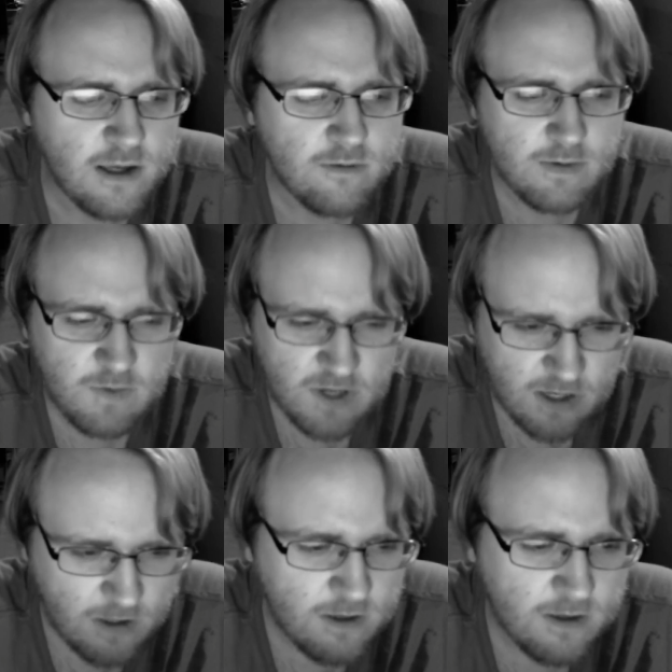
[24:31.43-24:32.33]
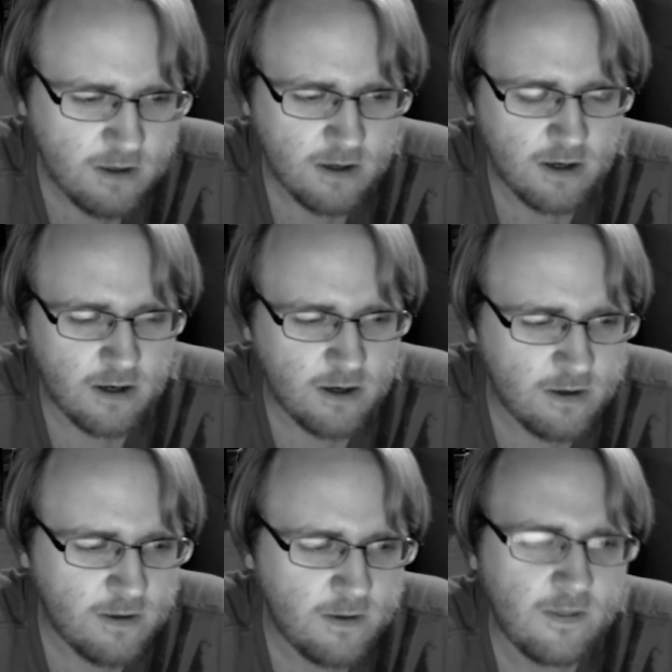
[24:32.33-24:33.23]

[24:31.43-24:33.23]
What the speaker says: it would be the